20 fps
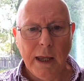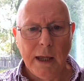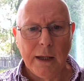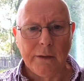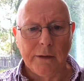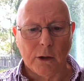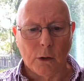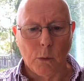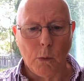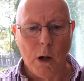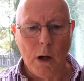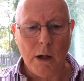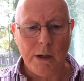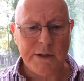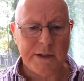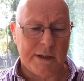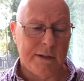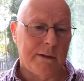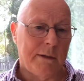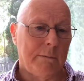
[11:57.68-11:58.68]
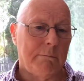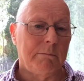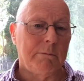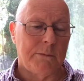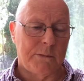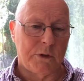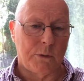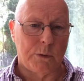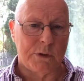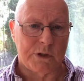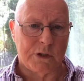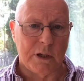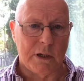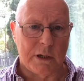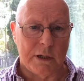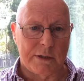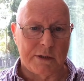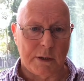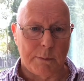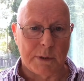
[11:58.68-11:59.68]
There was, and to
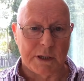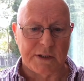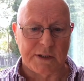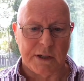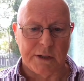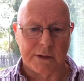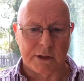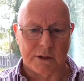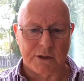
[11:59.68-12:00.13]
some extent there